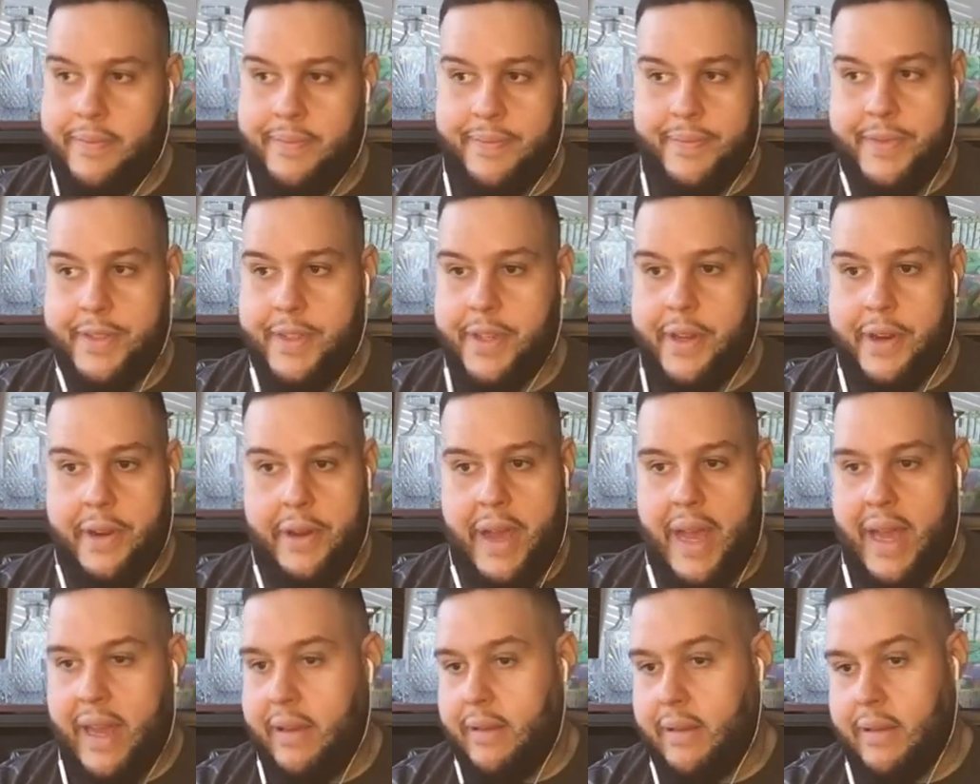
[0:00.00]

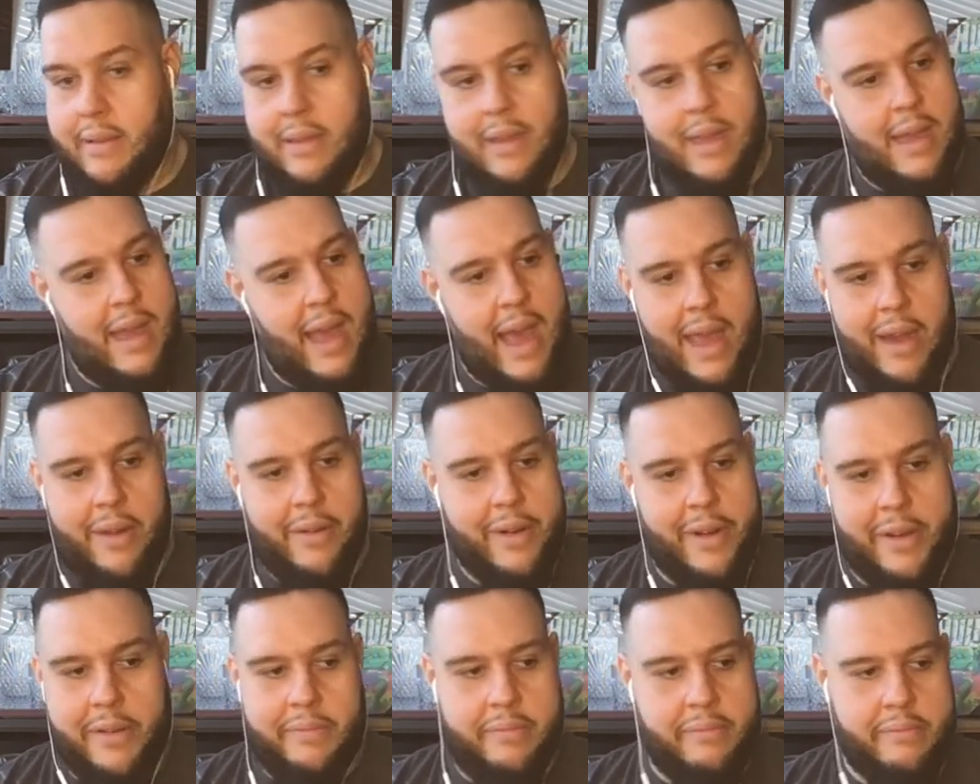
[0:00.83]
I
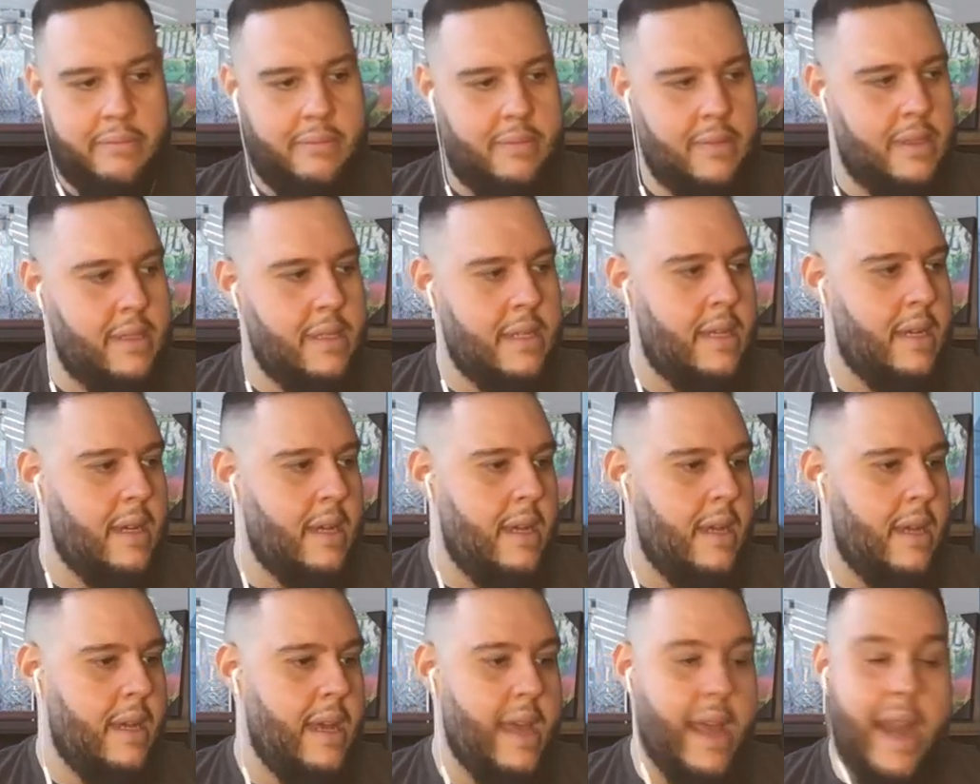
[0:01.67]
don't know.
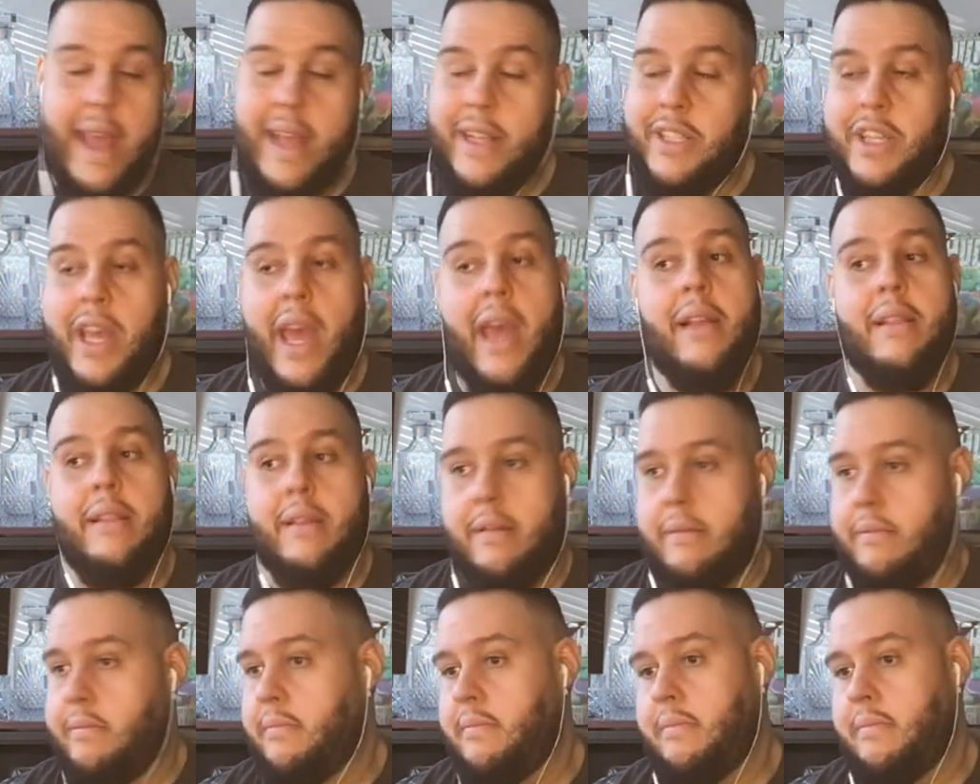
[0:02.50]
It ain't Jalen.